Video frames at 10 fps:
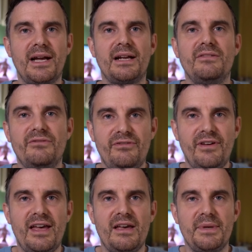and
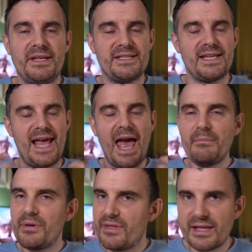confirm in as
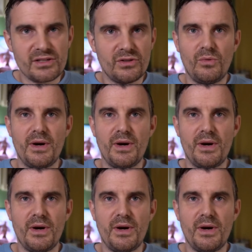empathetical